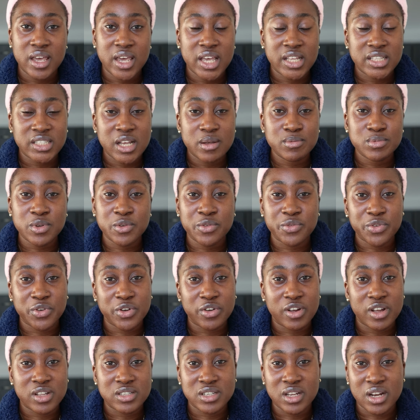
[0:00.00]
In terms of
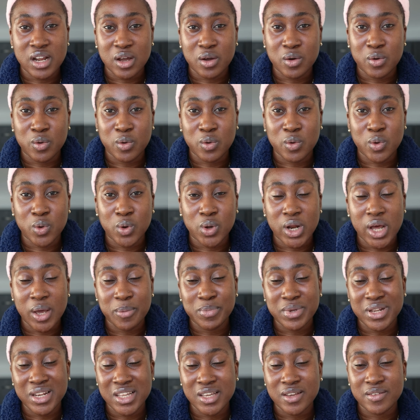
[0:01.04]
fragrance and alcohol, I
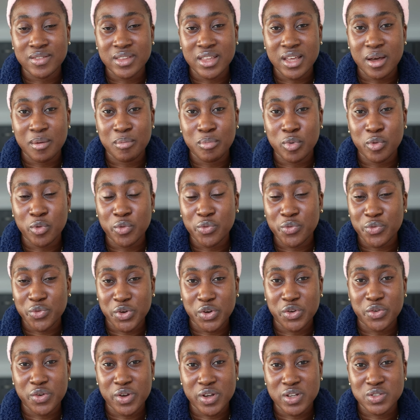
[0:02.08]
believe they are both
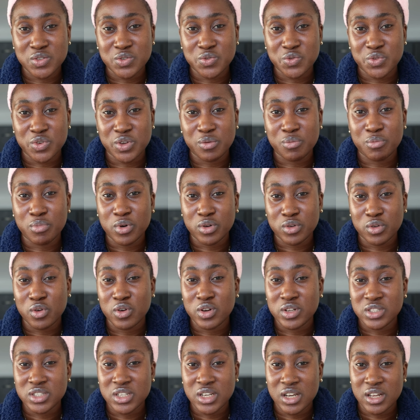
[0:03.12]
fragrance free but
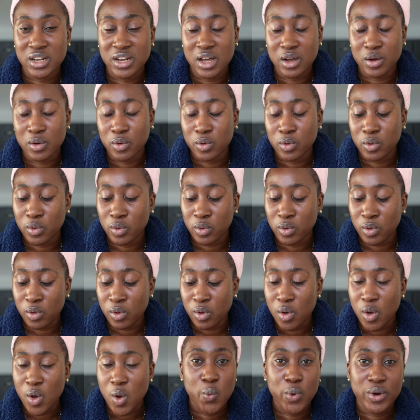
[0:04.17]
contain
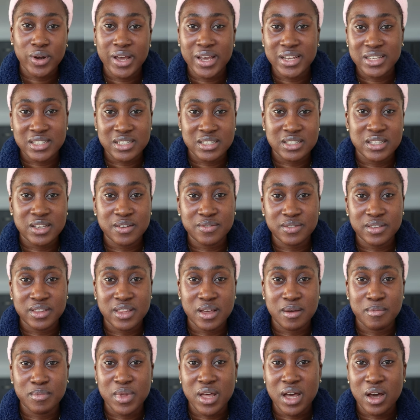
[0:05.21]
alcohol. When I sniff
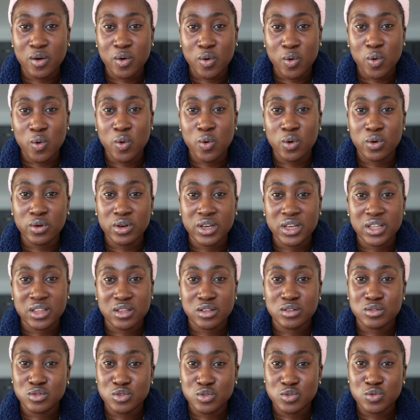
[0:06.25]
them, the alcohol in
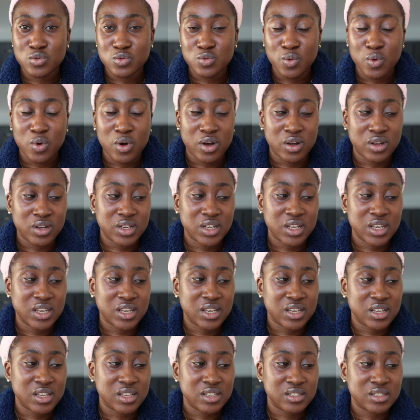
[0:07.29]
the new one
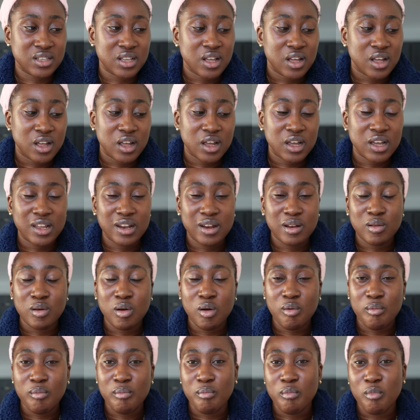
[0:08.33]
is a
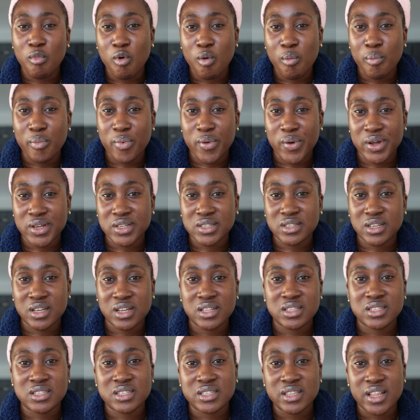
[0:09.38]
lot more
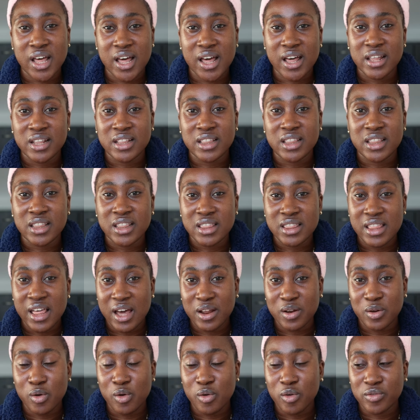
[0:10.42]
present than
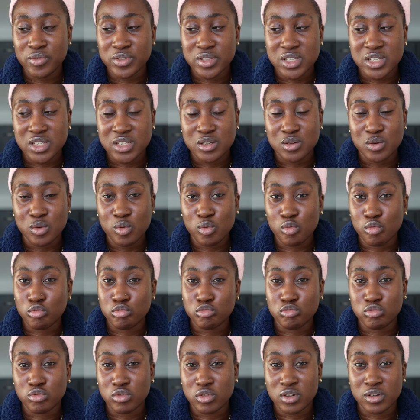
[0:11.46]
that of the
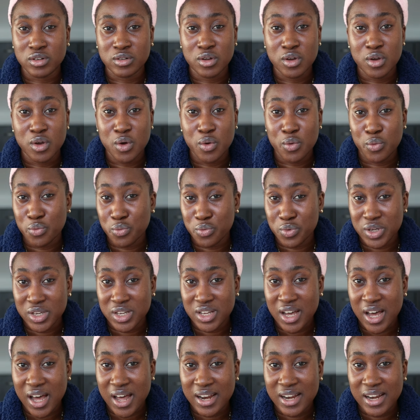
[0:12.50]
old one.
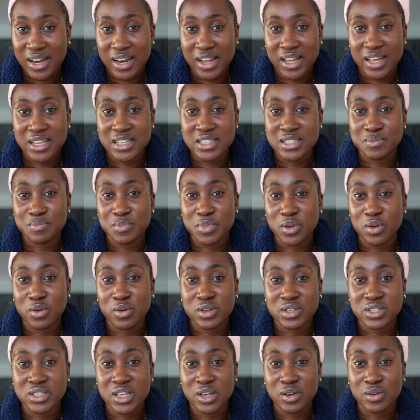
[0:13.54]
Regardless,
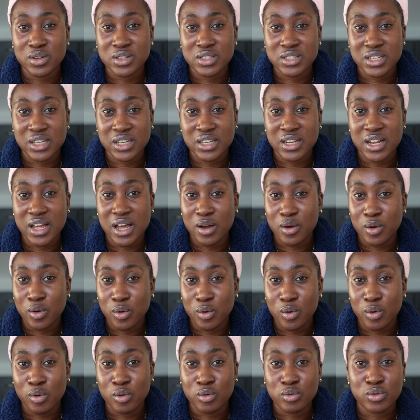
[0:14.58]
because they contain
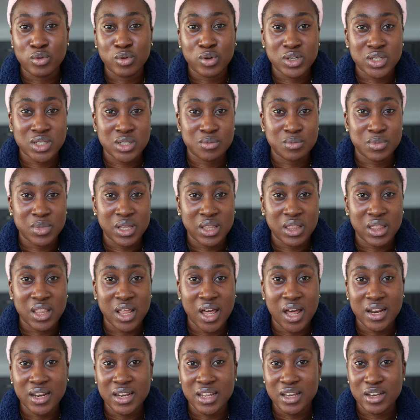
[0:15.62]
alcohol doesn't mean
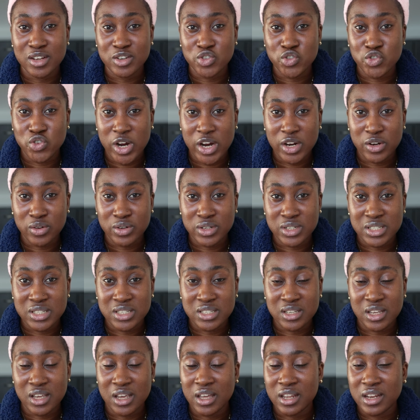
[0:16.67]
that they are drying on the
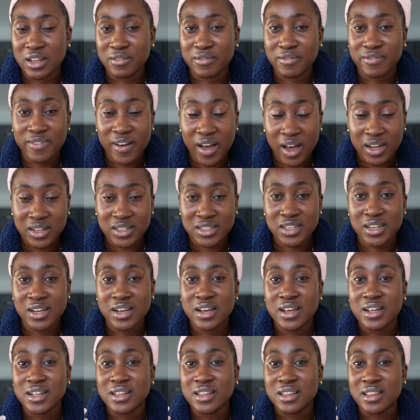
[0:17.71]
skin. In fact,
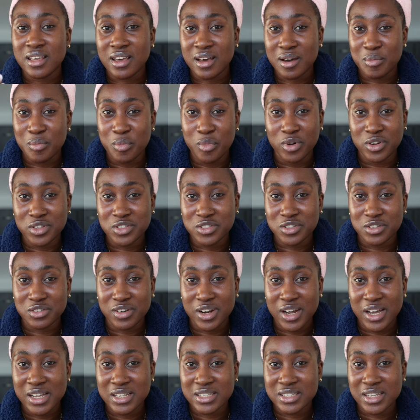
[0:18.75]
they are
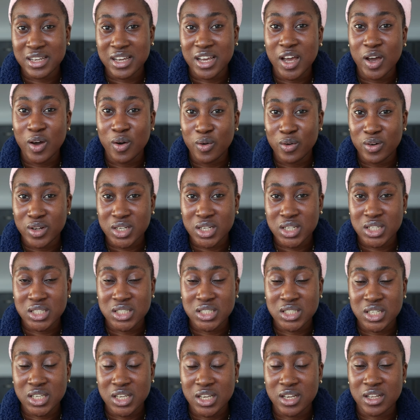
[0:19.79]
moisturizing on the
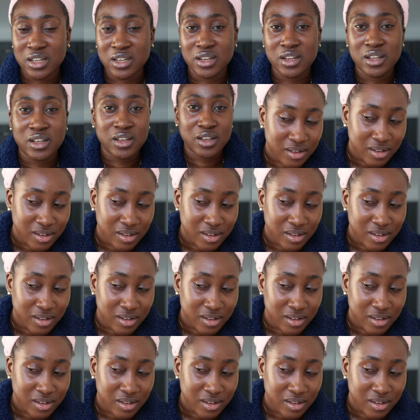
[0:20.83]
skin.